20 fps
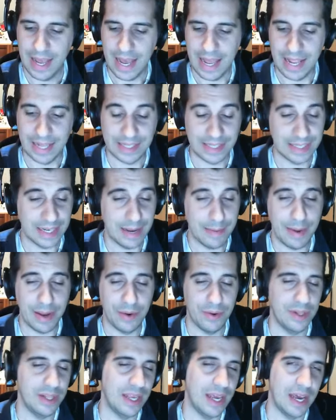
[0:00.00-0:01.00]
and at the time I
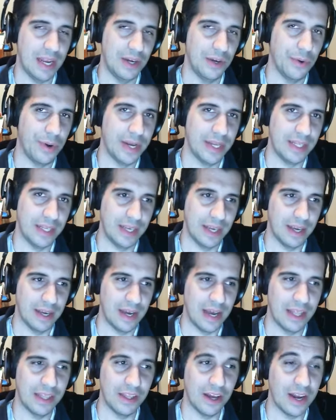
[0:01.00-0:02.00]
really had no idea.
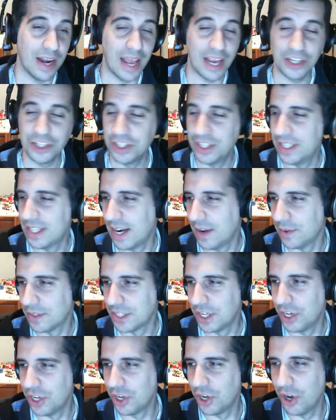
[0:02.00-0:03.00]
I thought actually that I was
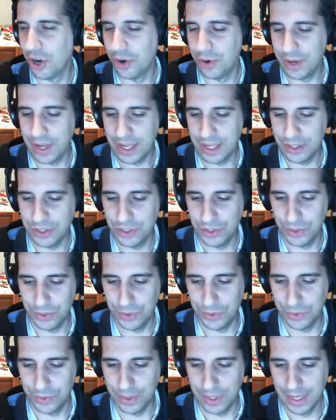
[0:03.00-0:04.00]
going to go
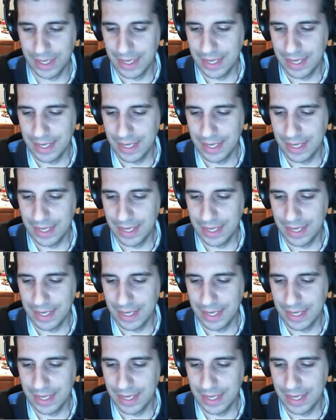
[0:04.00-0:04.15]
into